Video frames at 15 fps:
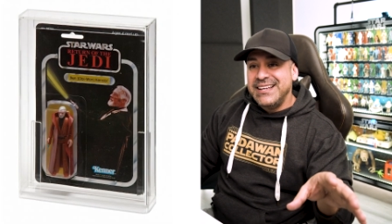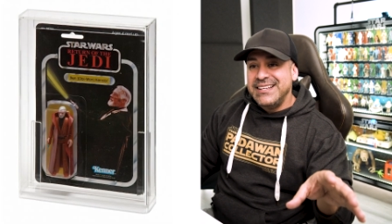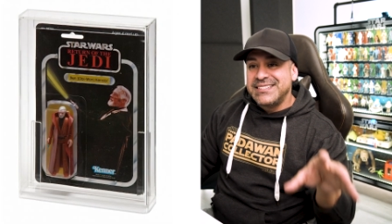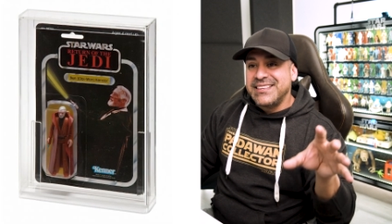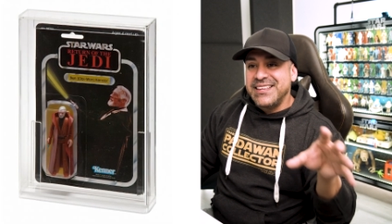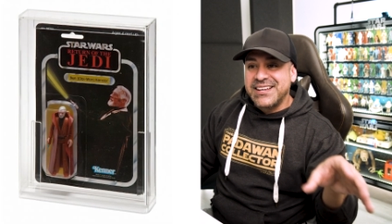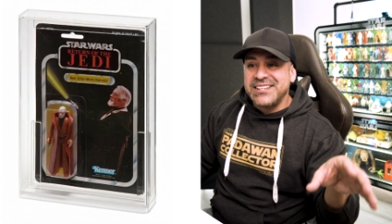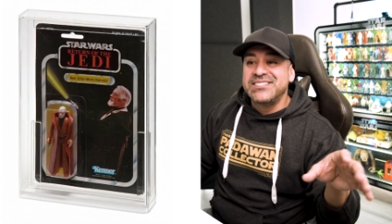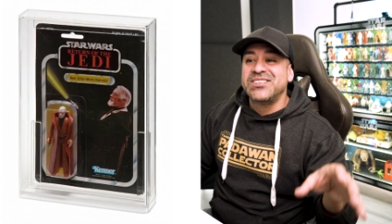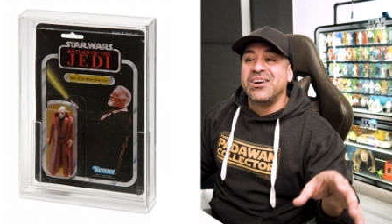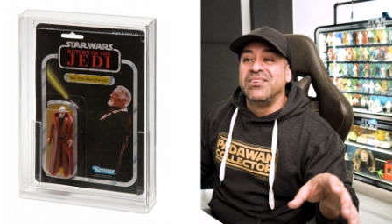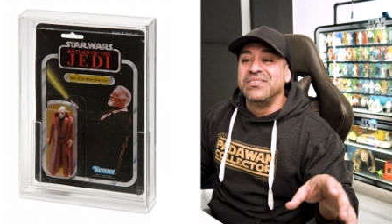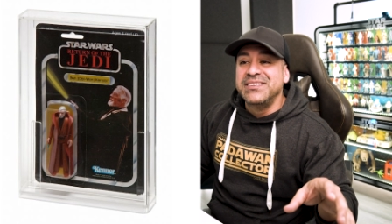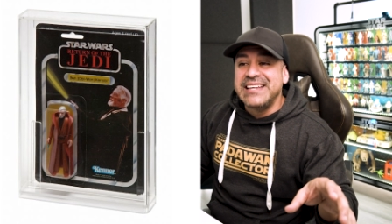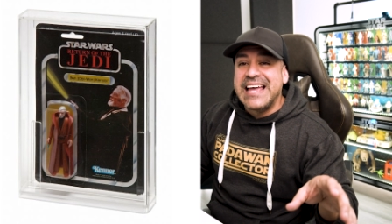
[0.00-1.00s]
to the
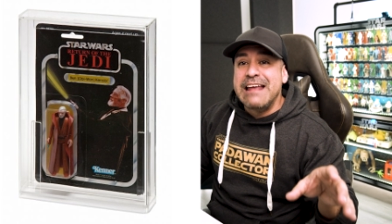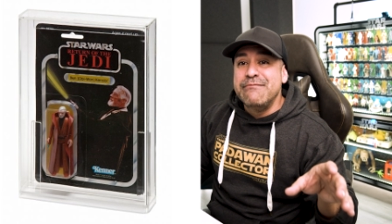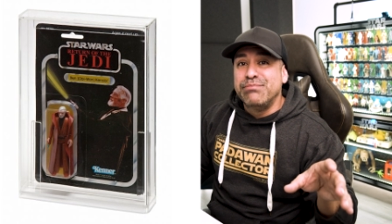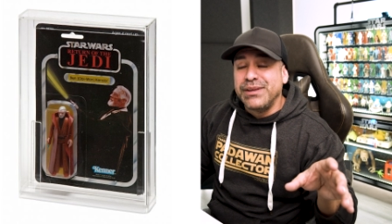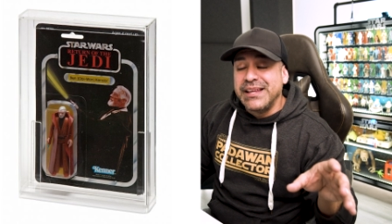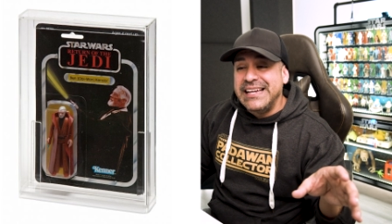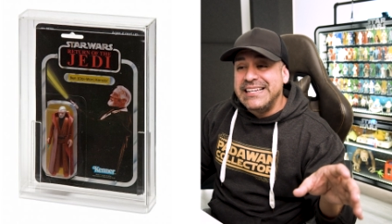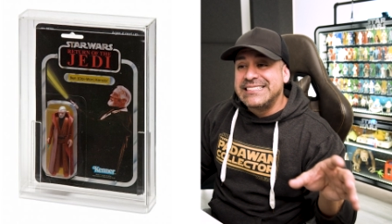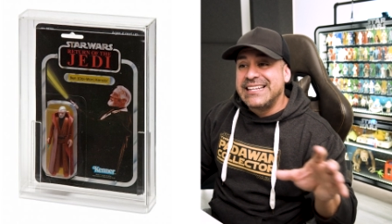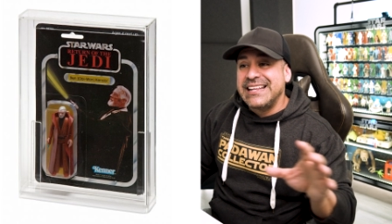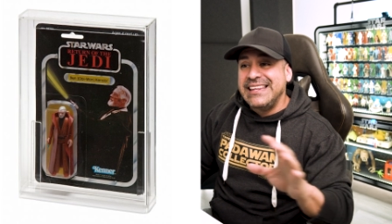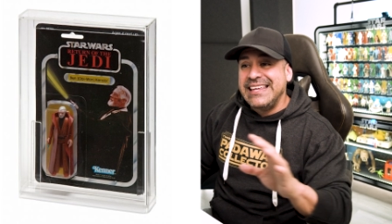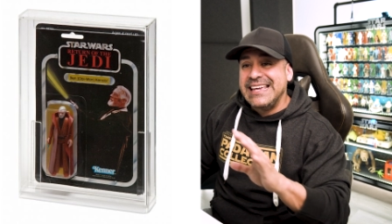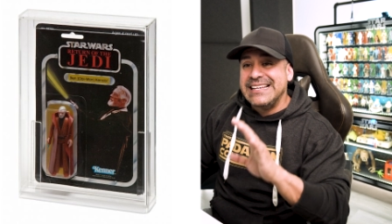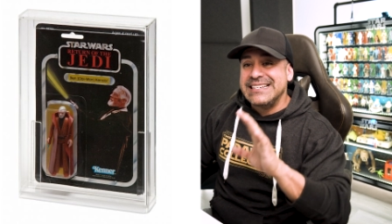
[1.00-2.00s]
consultant and placed
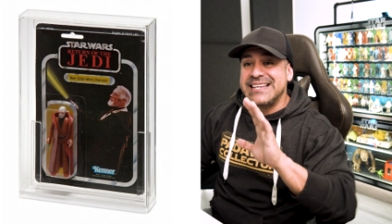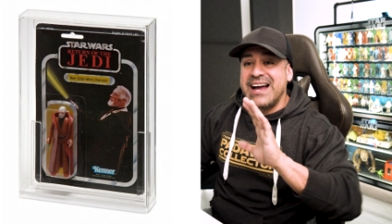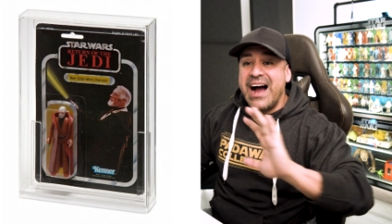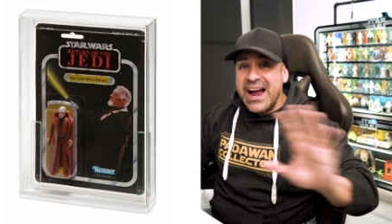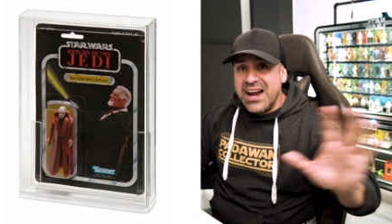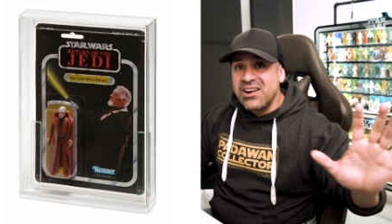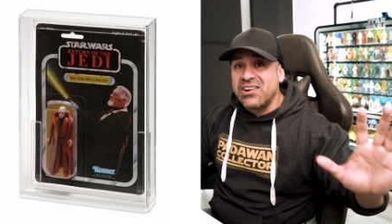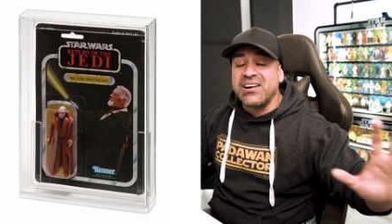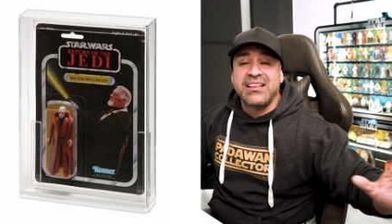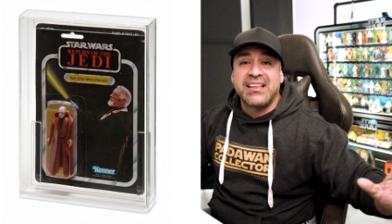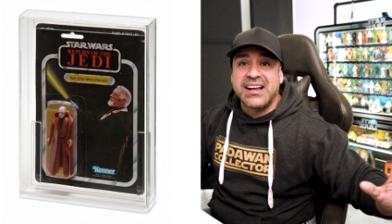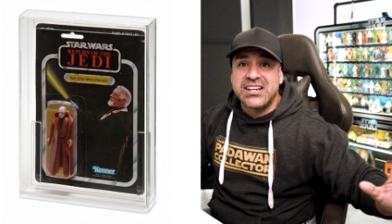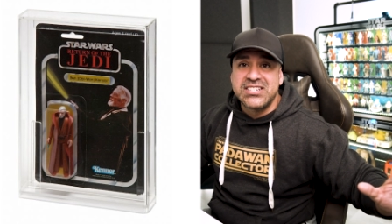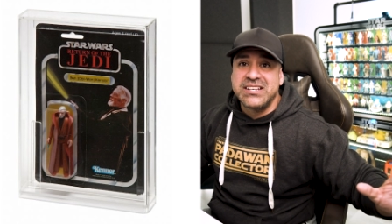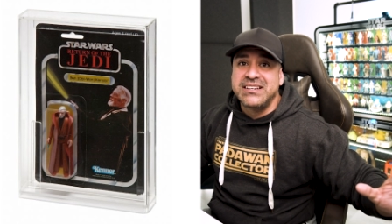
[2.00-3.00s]
the entire
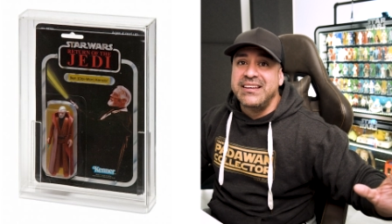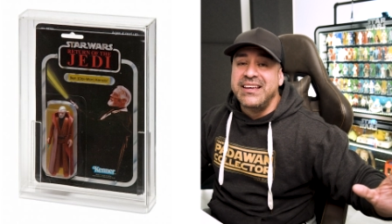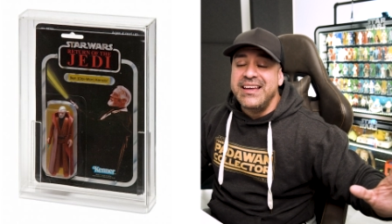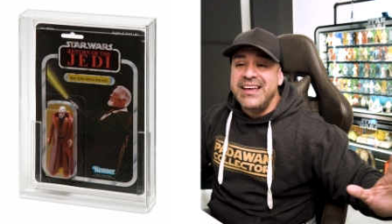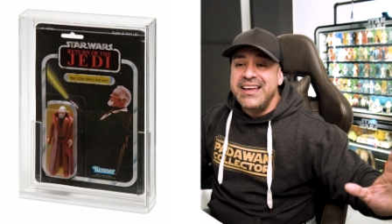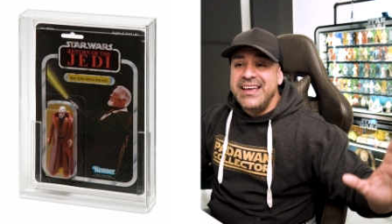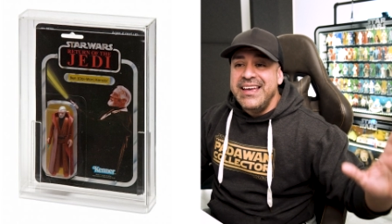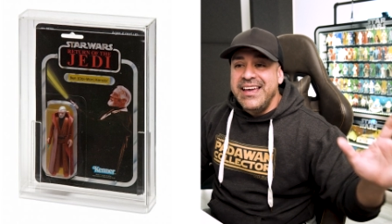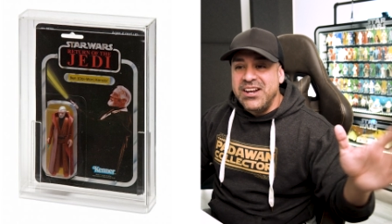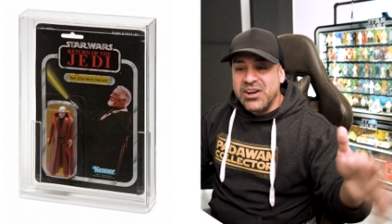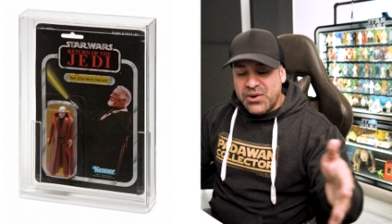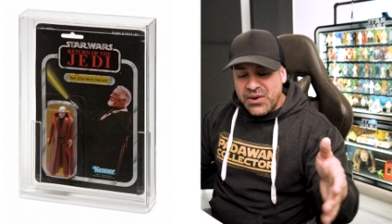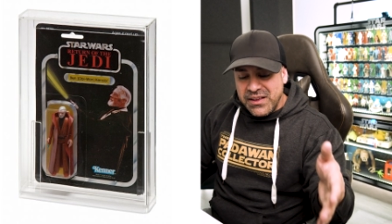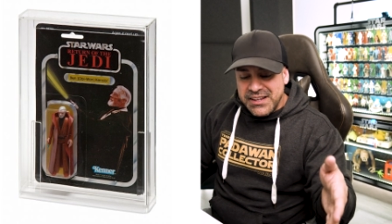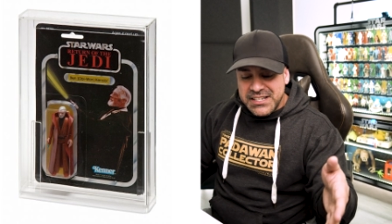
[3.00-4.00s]
collection in
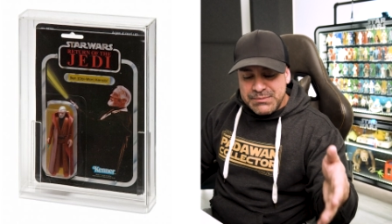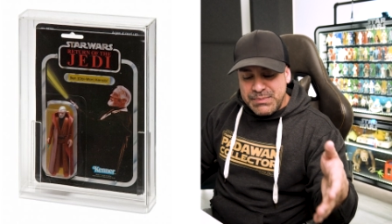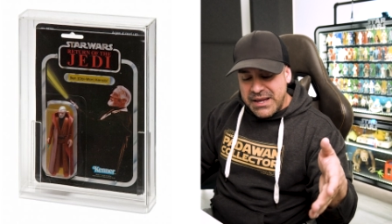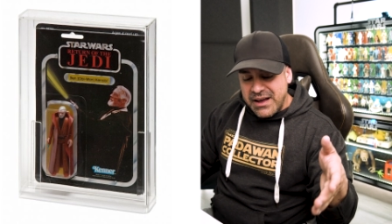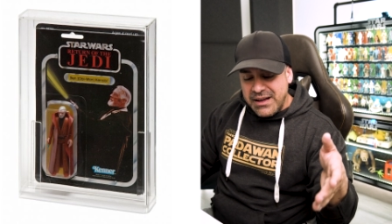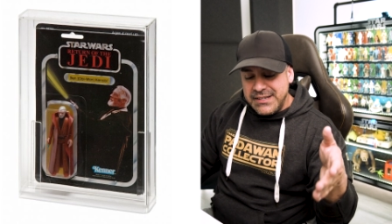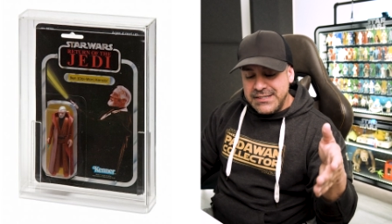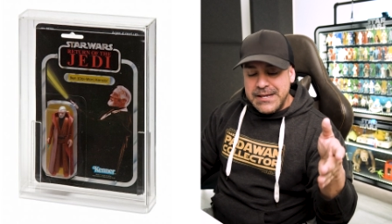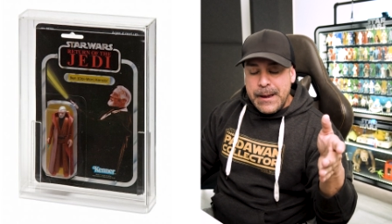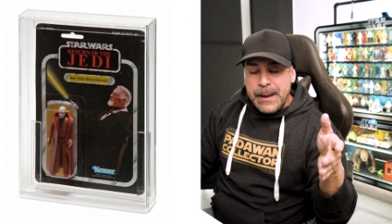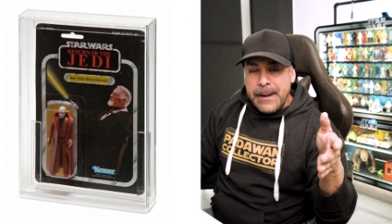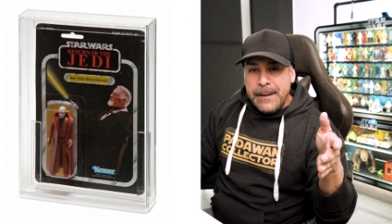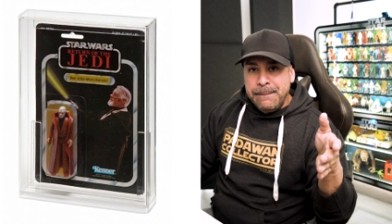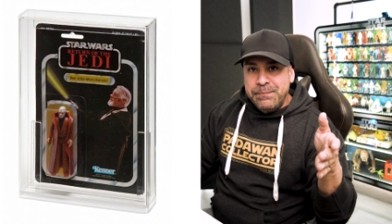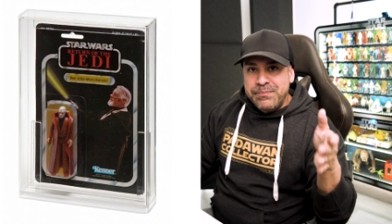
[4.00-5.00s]
acrylics, because
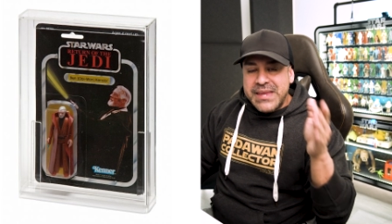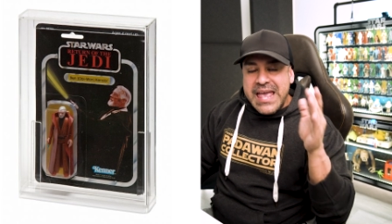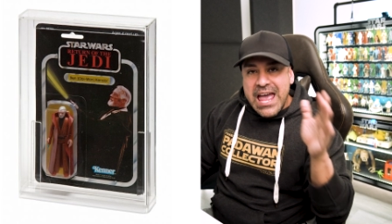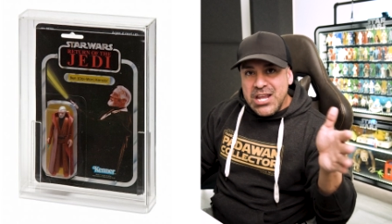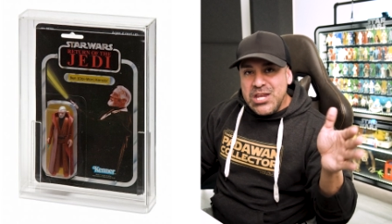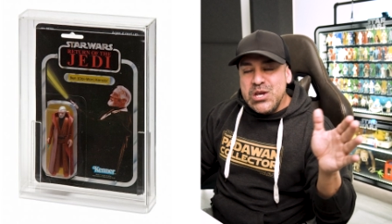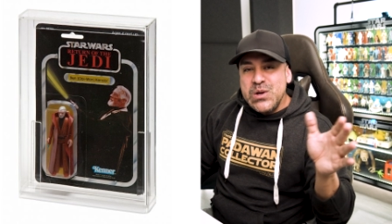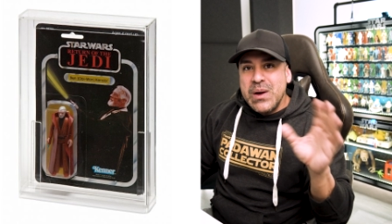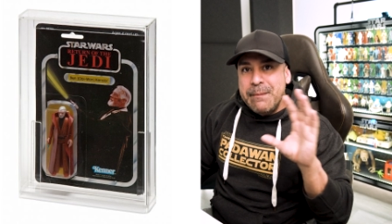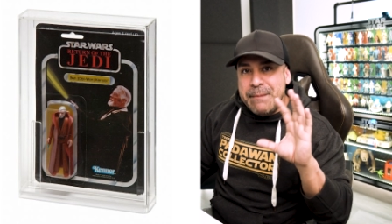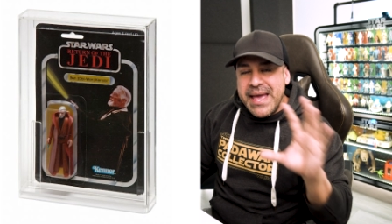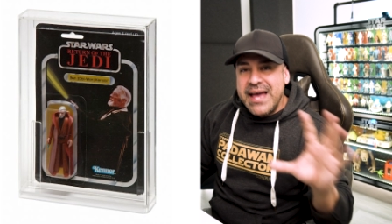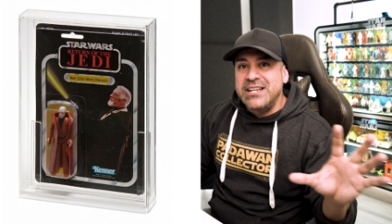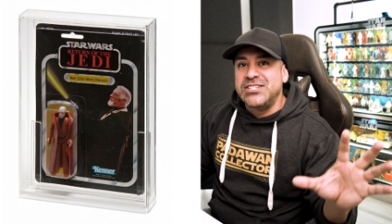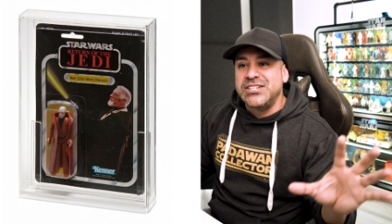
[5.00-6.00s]
can you
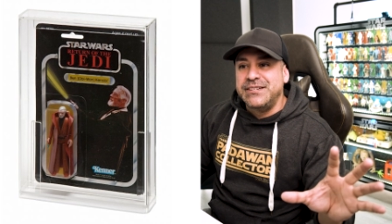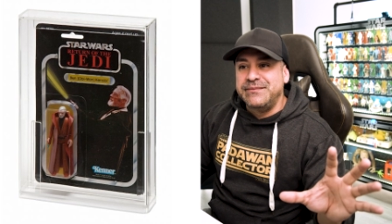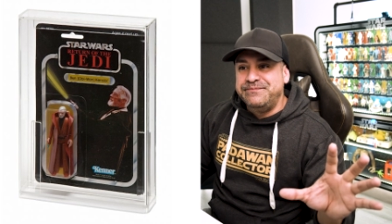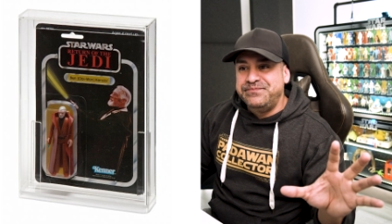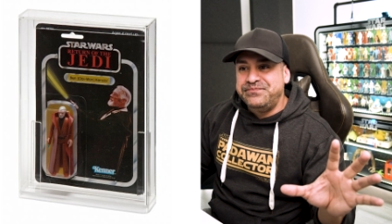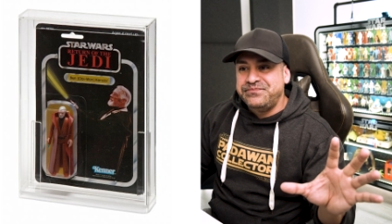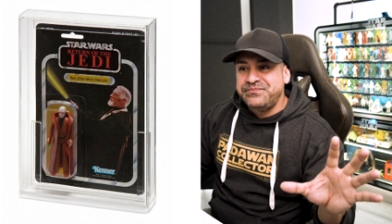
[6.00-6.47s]
imagine